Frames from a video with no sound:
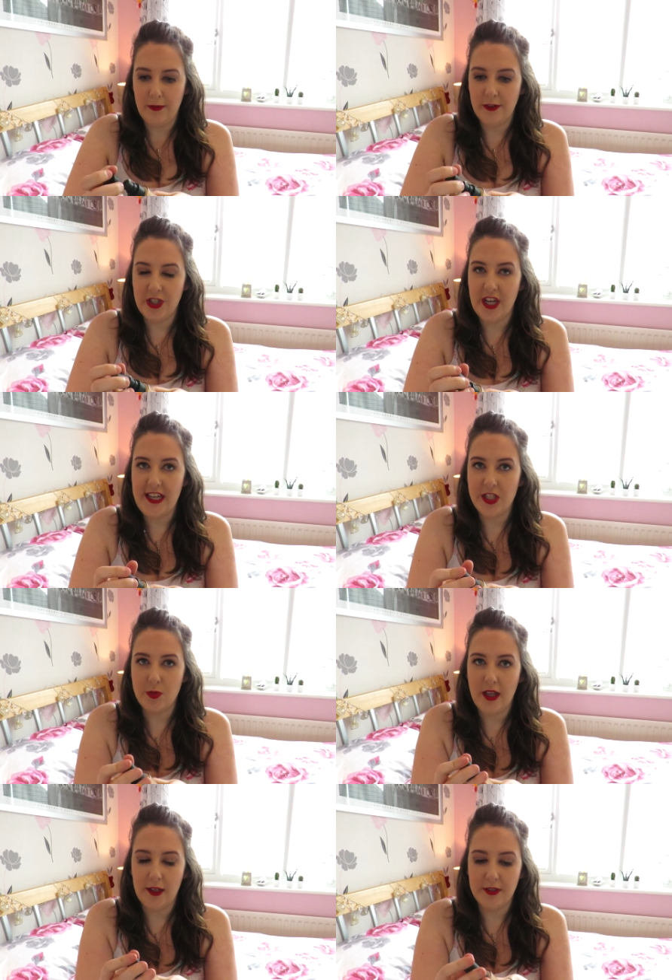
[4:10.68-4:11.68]
for a change as
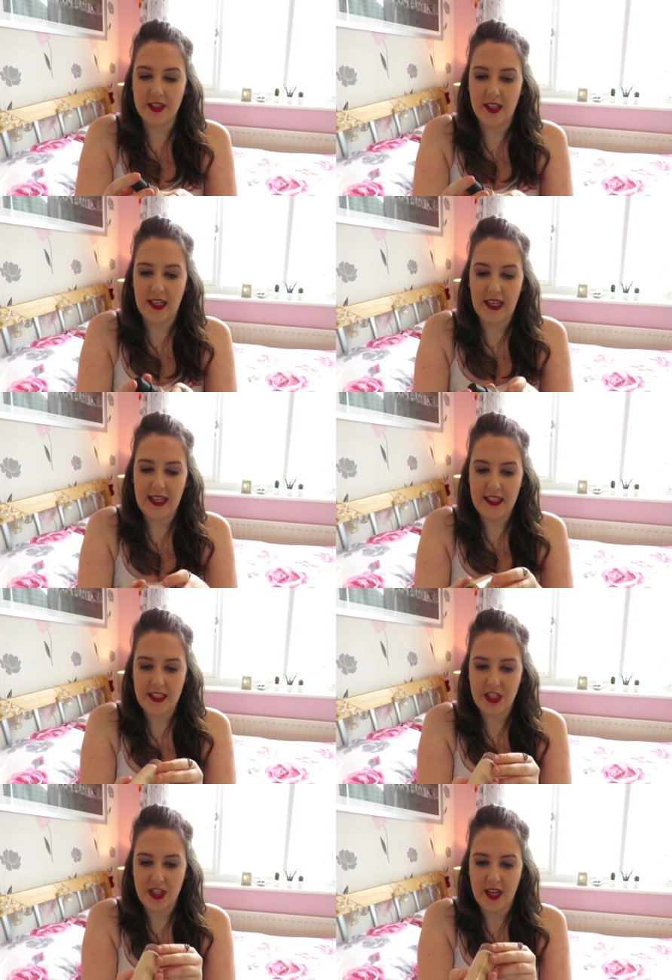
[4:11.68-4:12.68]
well, I wasn't the
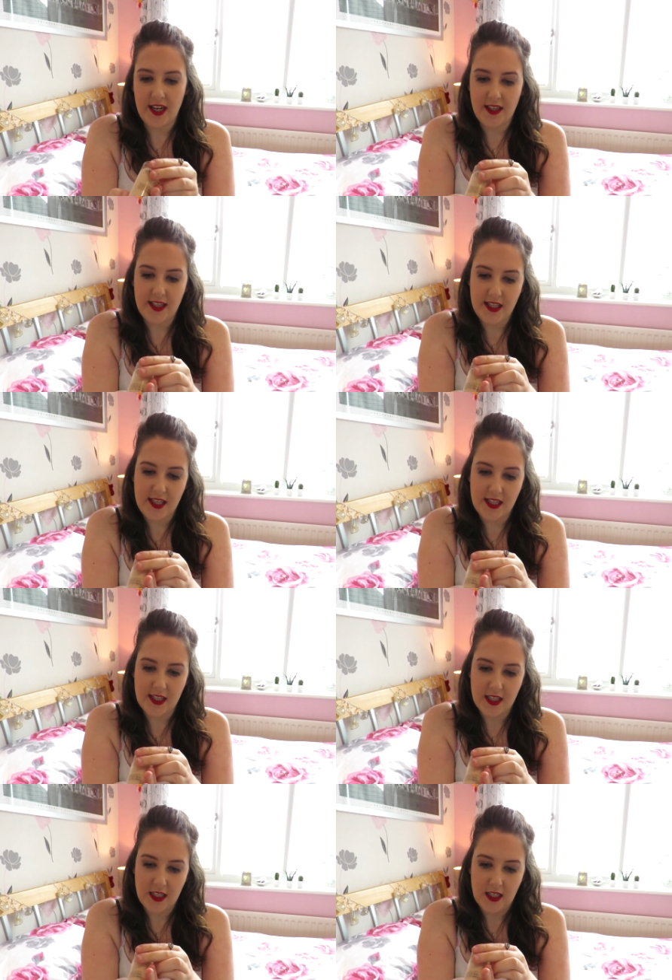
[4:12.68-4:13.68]
lightest shade. This is
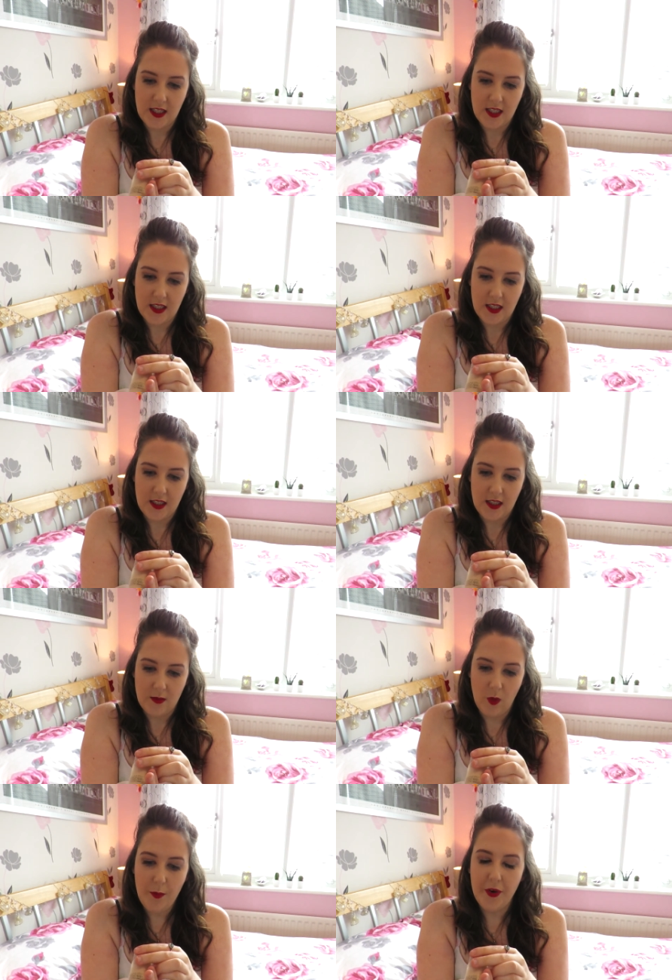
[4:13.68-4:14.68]

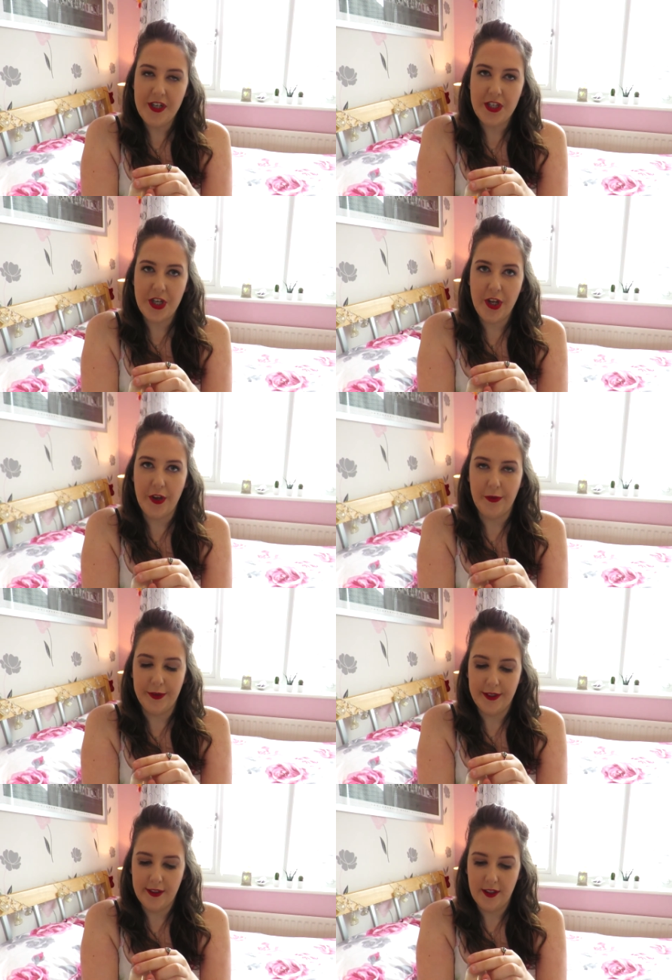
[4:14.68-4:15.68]

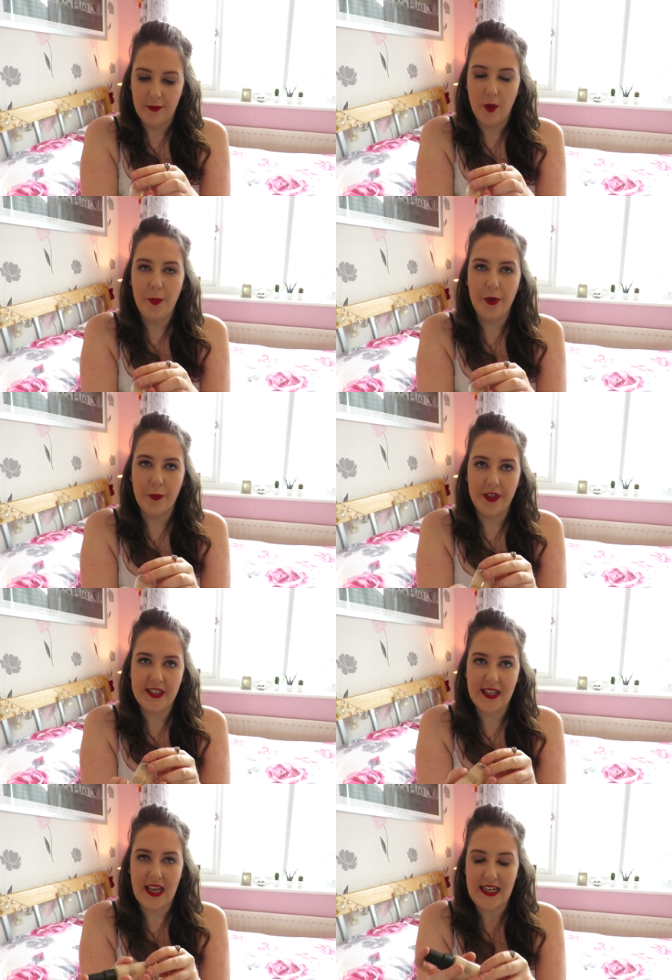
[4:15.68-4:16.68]
1.2. 1.1
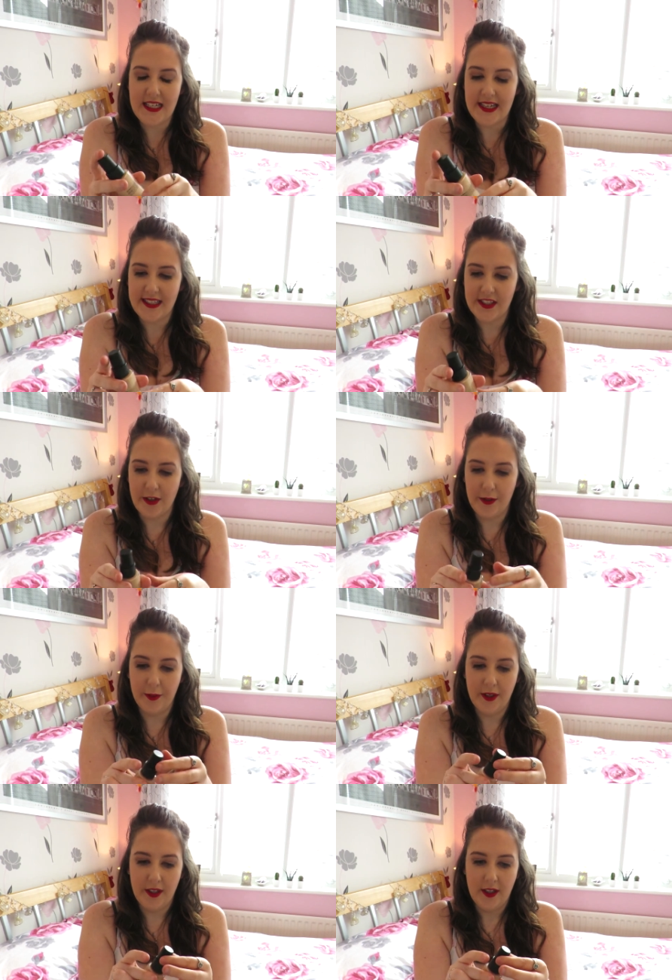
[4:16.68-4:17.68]
is the lightest,
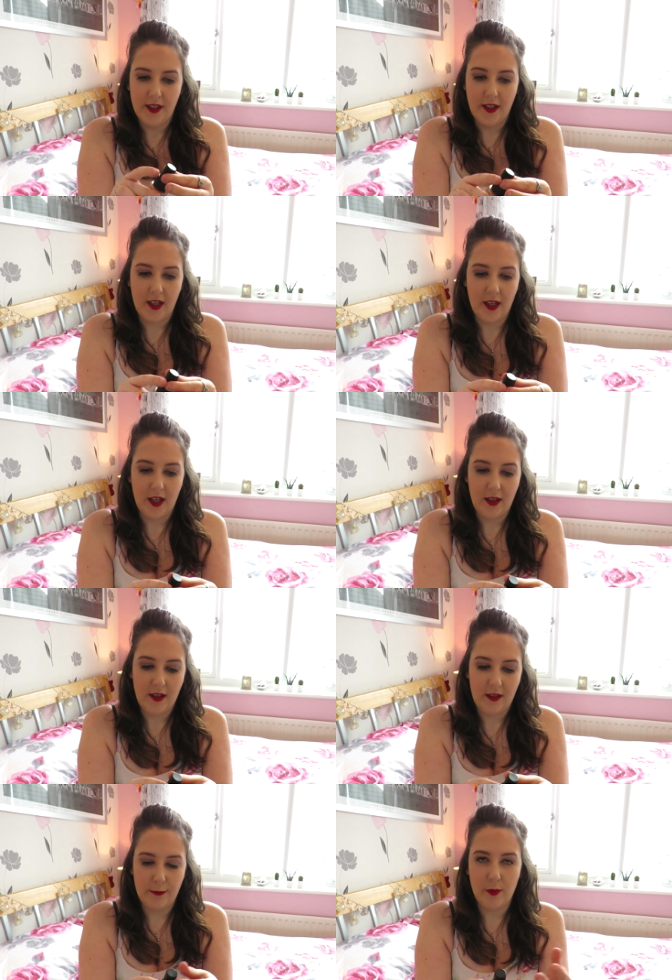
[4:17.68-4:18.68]
so
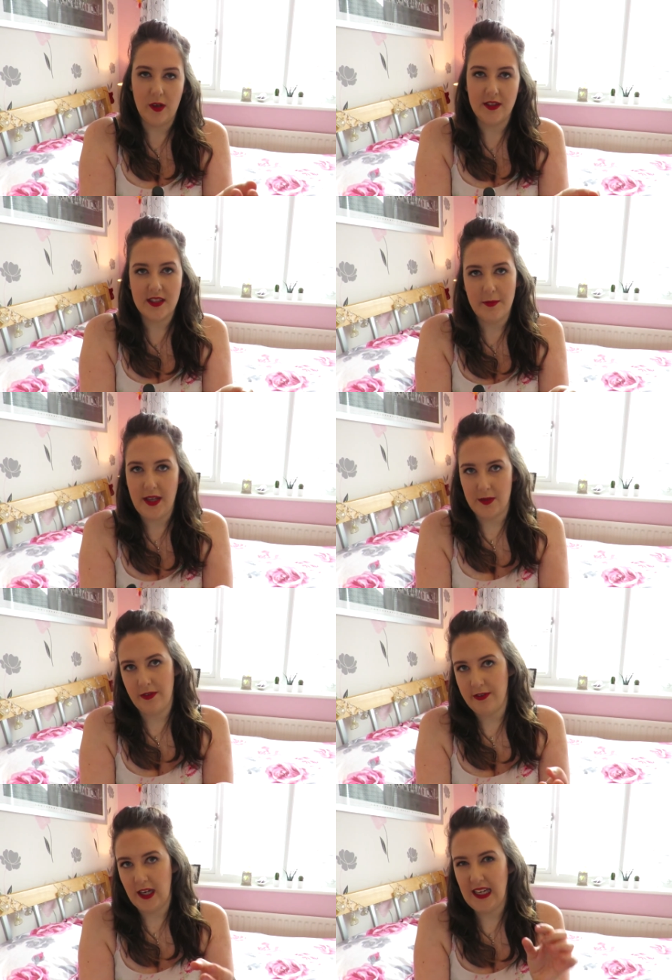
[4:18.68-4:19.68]
for once it makes
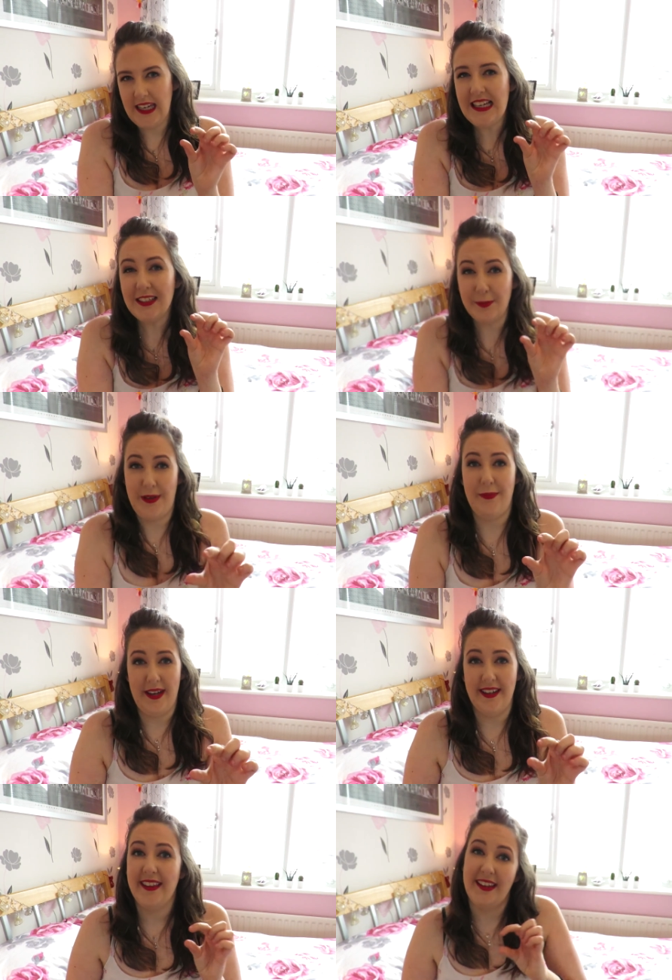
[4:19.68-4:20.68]
me feel a little bit
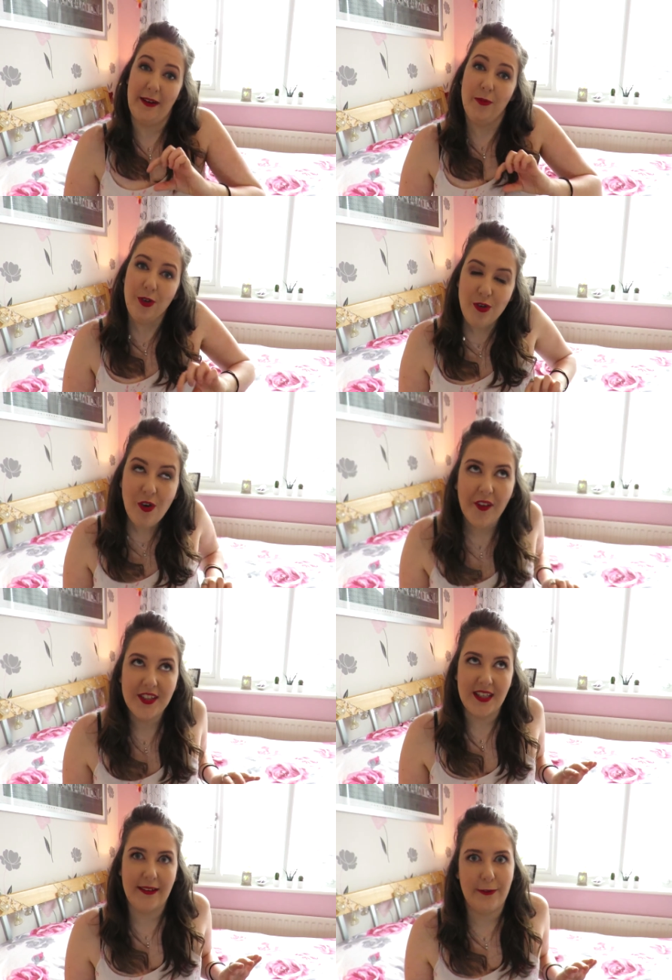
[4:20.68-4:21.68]
better that I'm
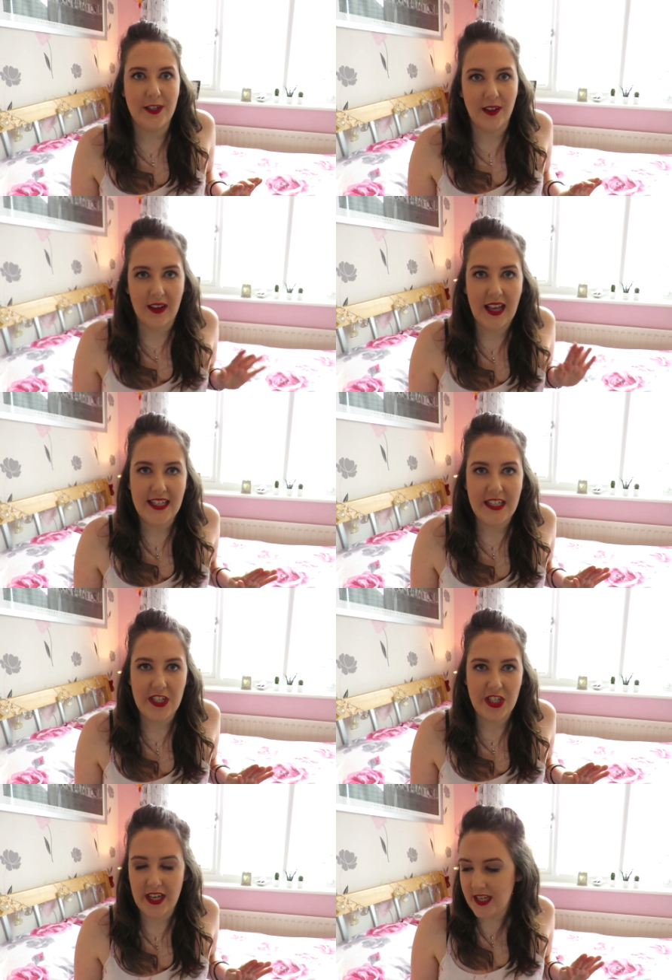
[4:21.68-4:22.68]
not the official
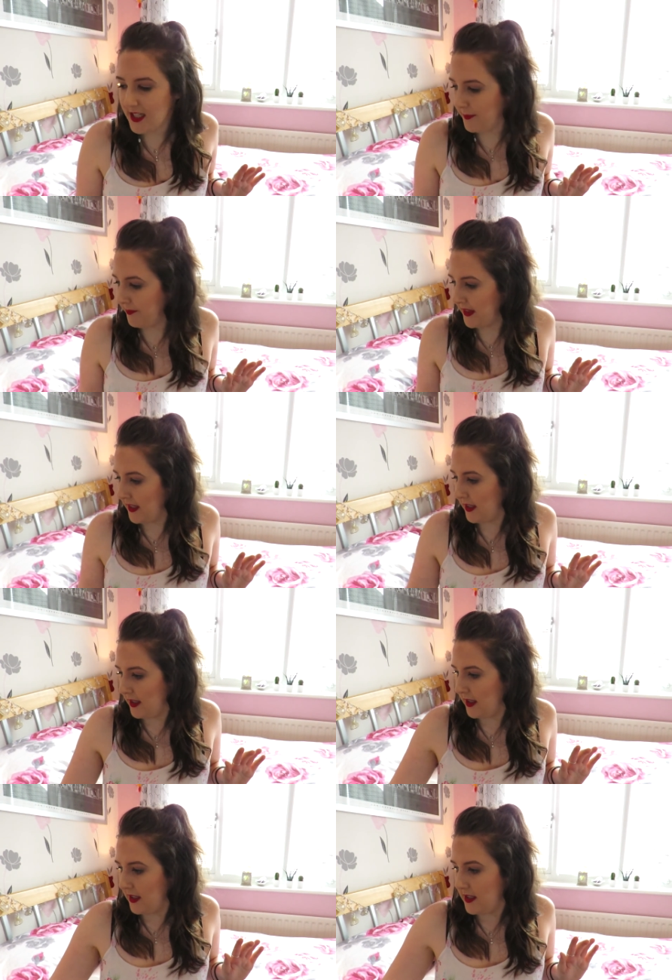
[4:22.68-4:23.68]
lightest shade.
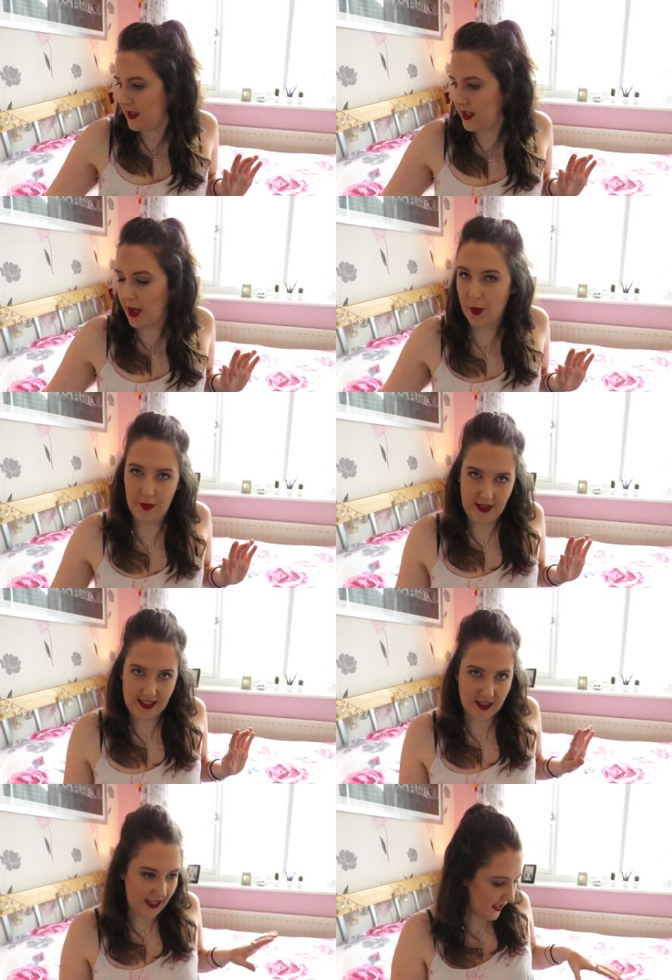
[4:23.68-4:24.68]
So
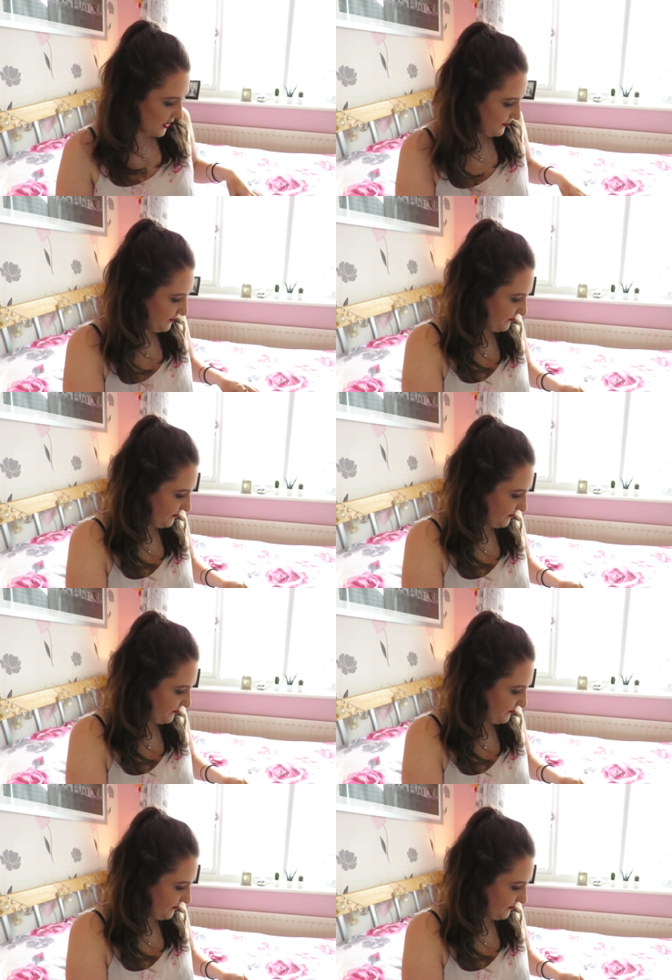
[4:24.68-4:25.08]
that's that.